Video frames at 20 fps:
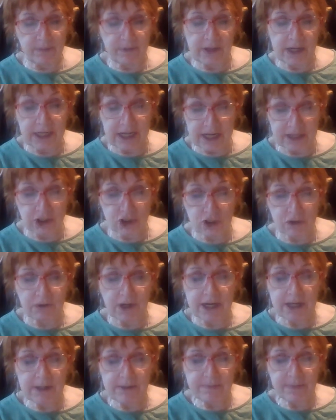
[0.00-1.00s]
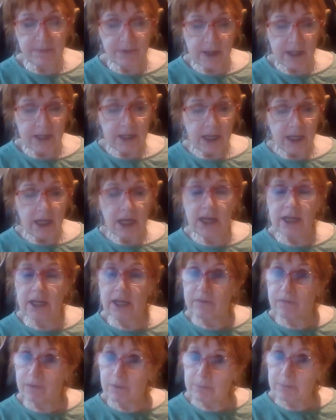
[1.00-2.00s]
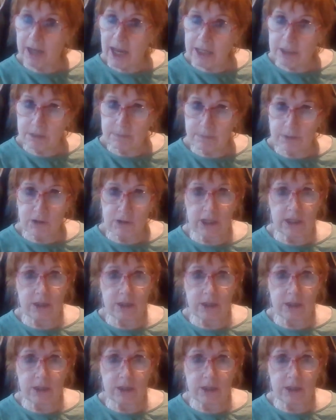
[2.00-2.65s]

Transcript: lecturer here from Canterbury